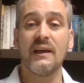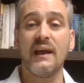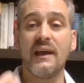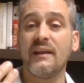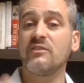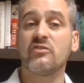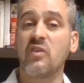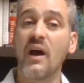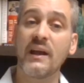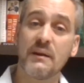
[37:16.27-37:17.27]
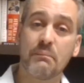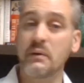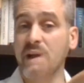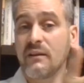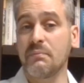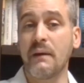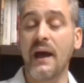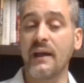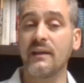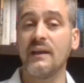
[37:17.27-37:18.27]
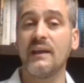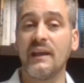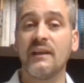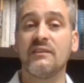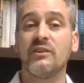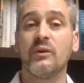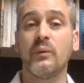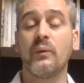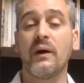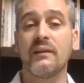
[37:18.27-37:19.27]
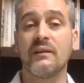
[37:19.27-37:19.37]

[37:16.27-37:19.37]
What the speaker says: and it's trying to bring us back into